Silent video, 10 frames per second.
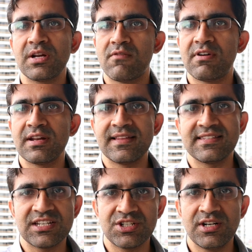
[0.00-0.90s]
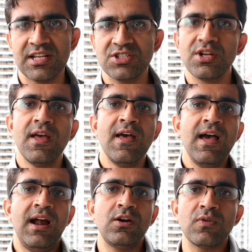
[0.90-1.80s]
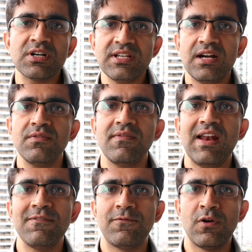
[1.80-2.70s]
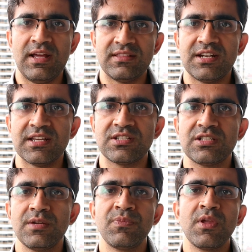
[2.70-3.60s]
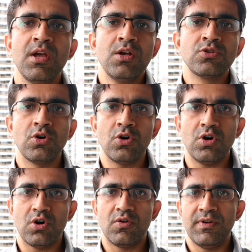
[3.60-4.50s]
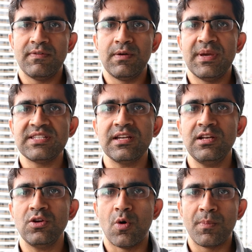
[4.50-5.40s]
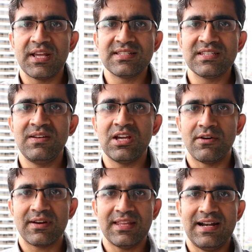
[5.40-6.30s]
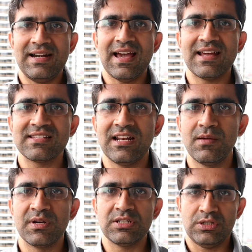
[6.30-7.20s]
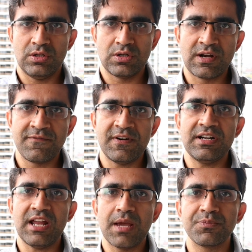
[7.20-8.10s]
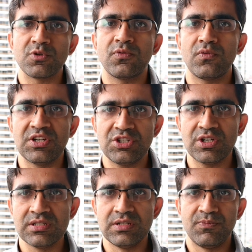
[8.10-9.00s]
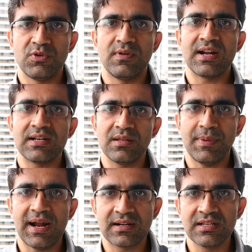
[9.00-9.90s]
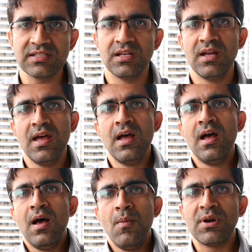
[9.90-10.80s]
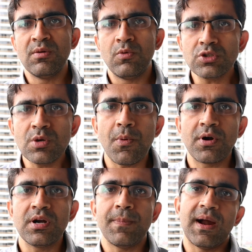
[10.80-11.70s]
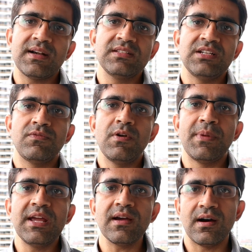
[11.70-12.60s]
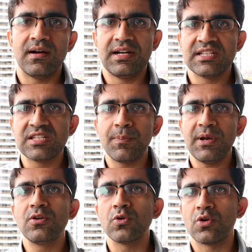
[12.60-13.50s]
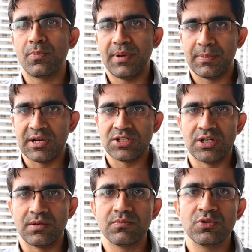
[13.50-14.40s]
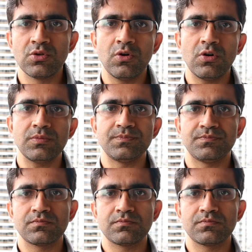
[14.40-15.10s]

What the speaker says: been covered in the sectional test, and towards the end we will have full length tests. So we will basically comprehensively cover the entire syllabus, different types of questions, you will get the practice. But the most important part is it will bring a discipline to your preparation. So